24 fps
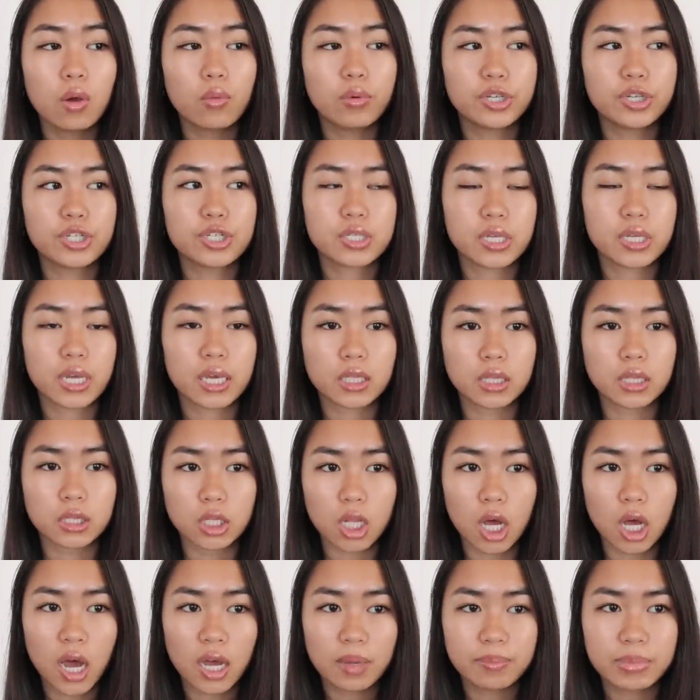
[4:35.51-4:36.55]
which is a
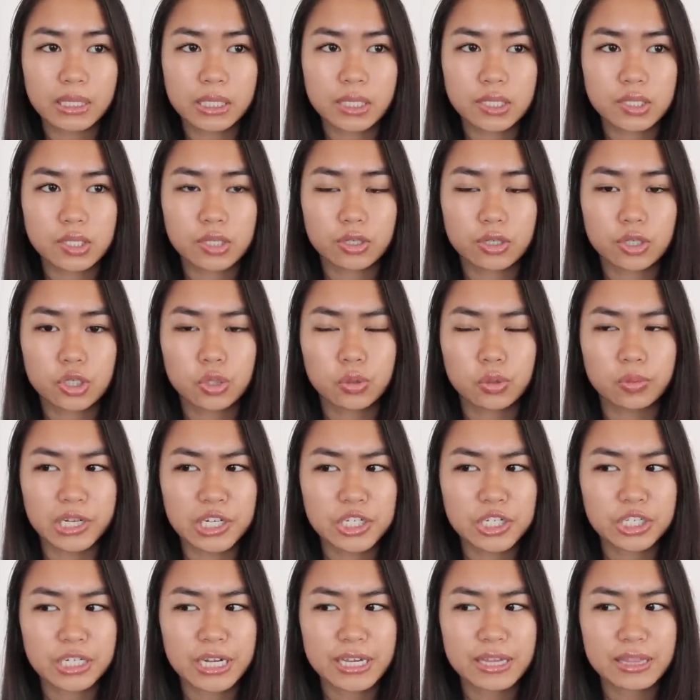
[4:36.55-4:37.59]
lot because their
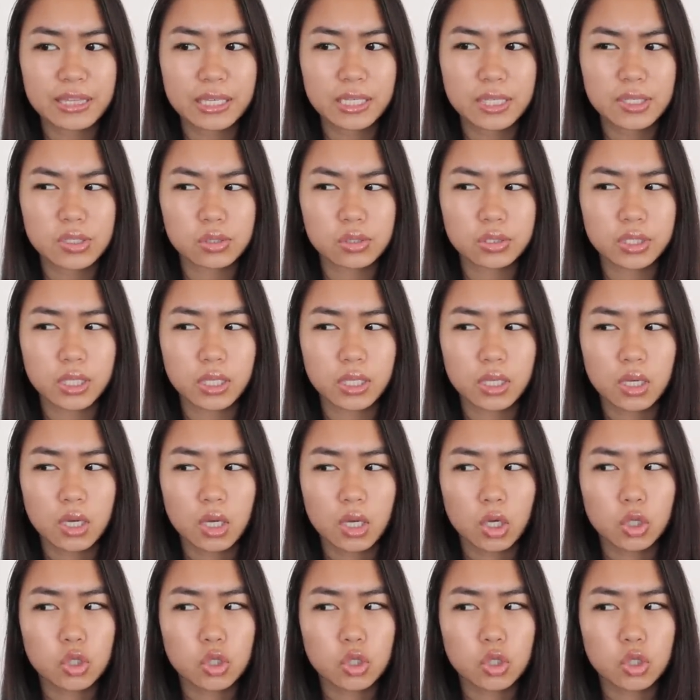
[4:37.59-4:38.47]
tuition I think is only